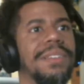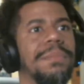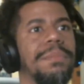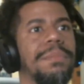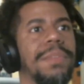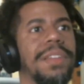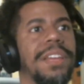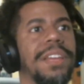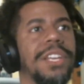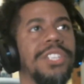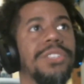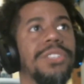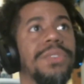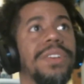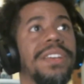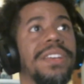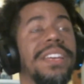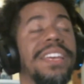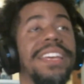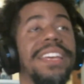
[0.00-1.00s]
Midnight
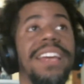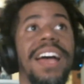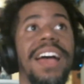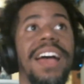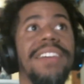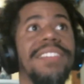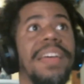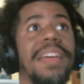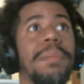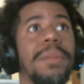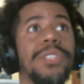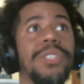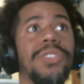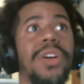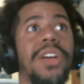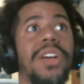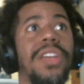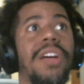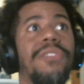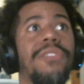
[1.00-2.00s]
Train. Hey guys, I'm not
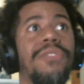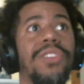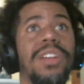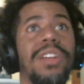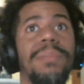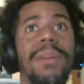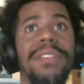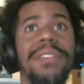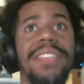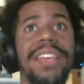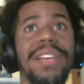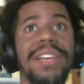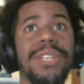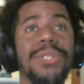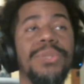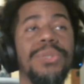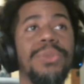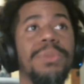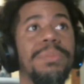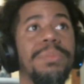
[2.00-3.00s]
sure how y'all feel about that
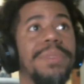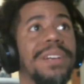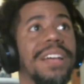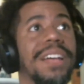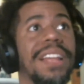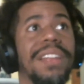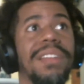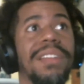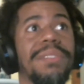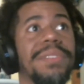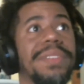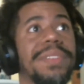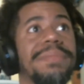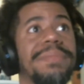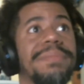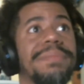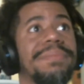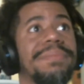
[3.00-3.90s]
intro, but I love it.